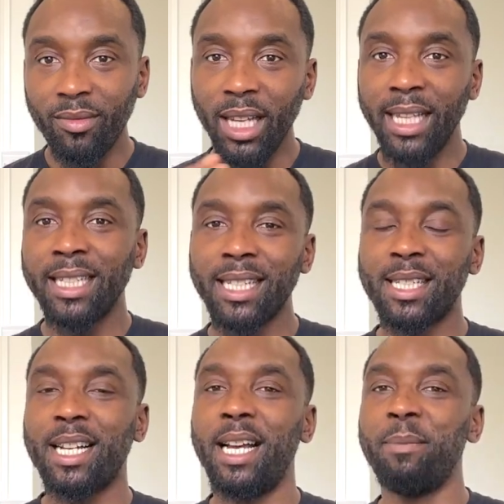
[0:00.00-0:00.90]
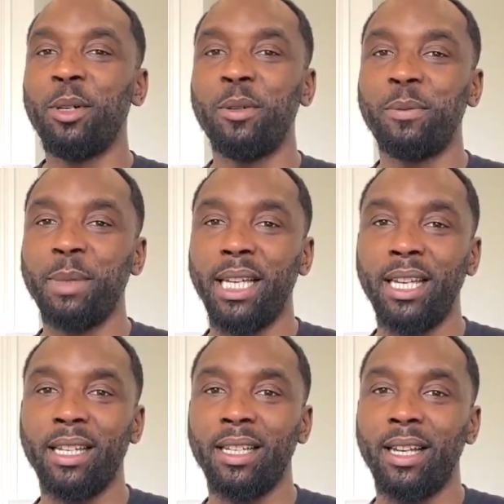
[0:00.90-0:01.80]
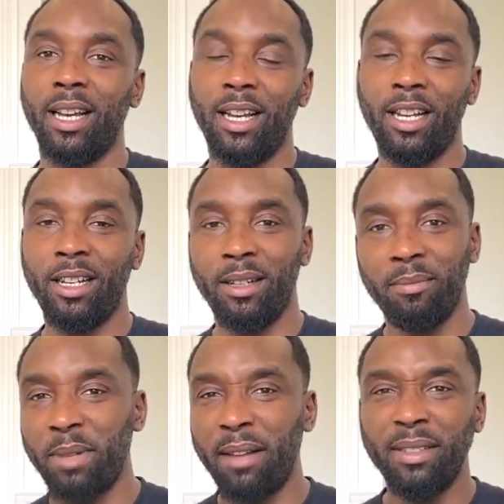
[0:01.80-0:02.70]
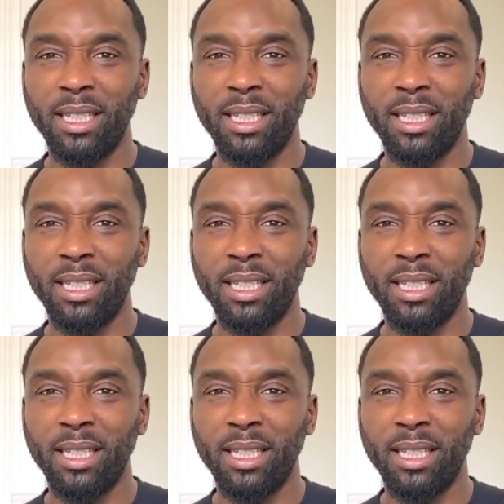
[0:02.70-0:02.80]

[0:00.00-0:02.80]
in this time of me having